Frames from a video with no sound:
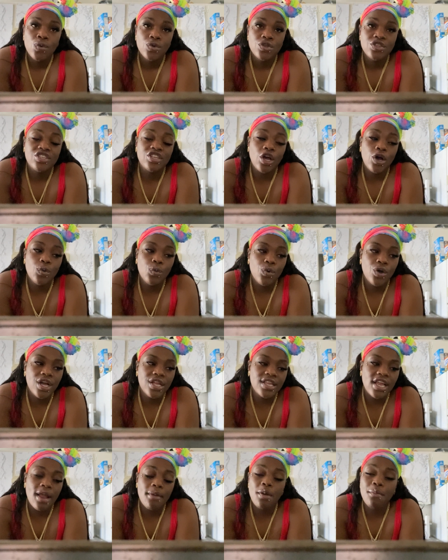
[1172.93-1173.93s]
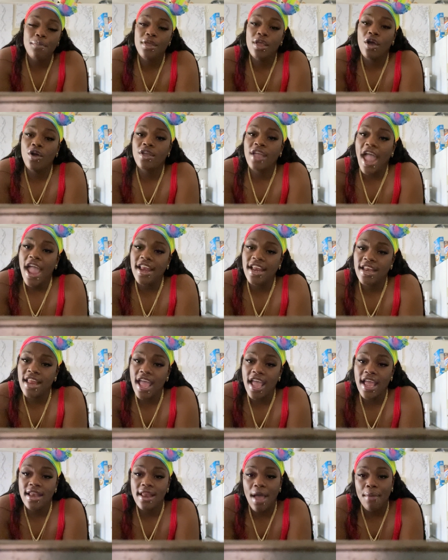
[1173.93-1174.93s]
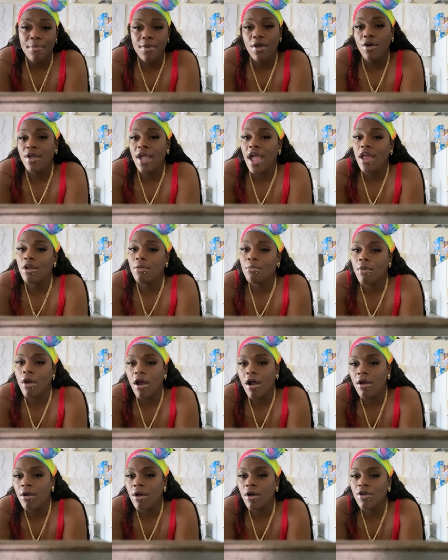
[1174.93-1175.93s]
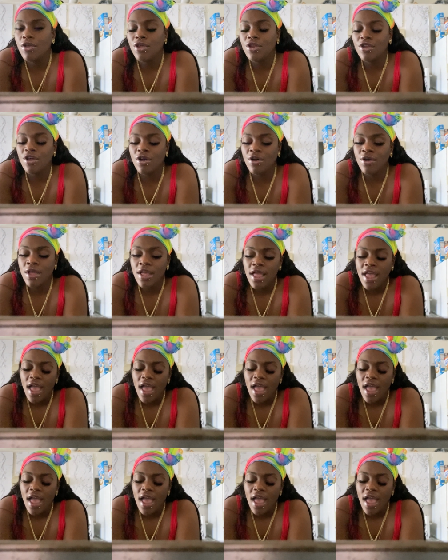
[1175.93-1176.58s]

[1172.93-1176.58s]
someone that I'm gonna be okay today and not be okay tomorrow, you know?